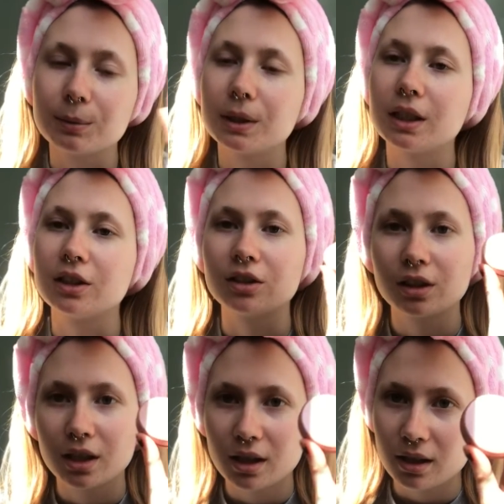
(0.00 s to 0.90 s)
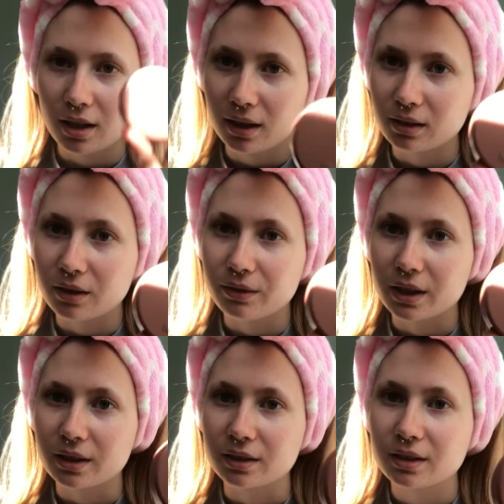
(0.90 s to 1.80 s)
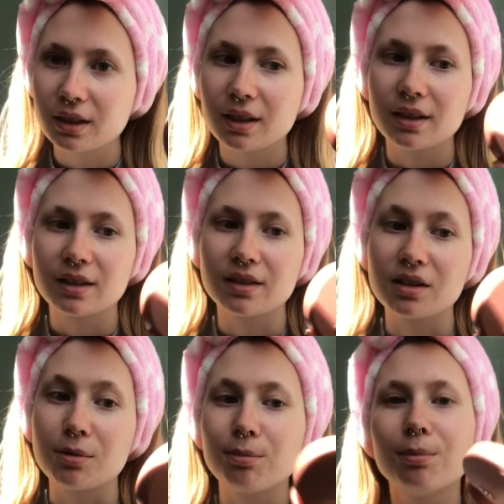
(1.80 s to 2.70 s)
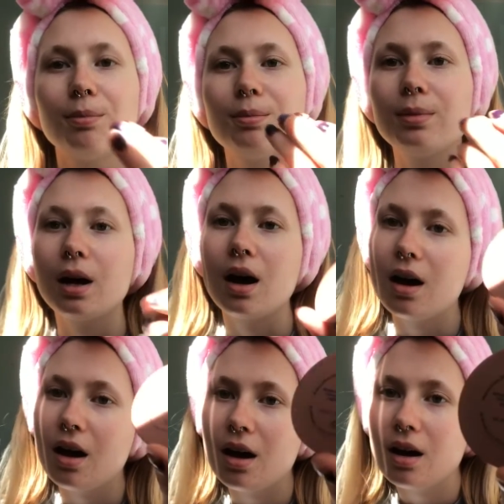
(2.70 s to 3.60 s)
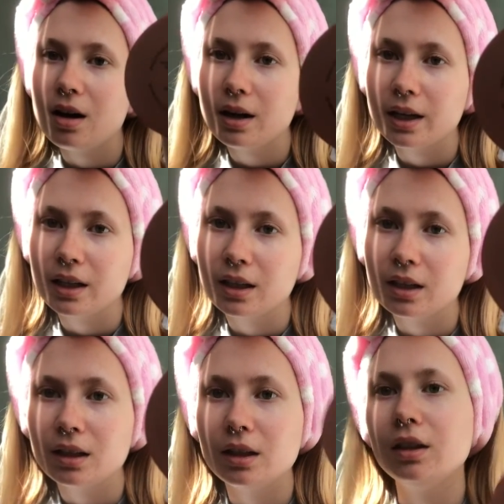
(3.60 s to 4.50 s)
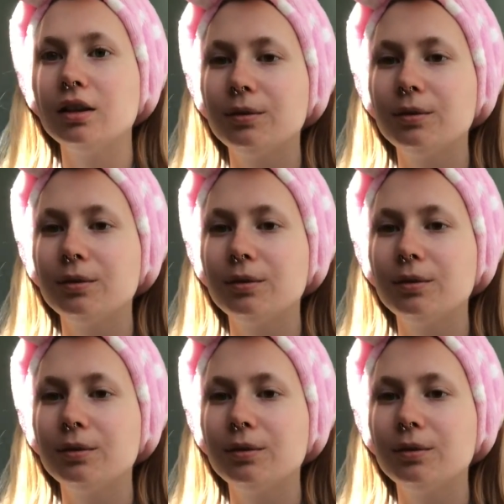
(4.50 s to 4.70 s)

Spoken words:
blush. I love this. This is in Party.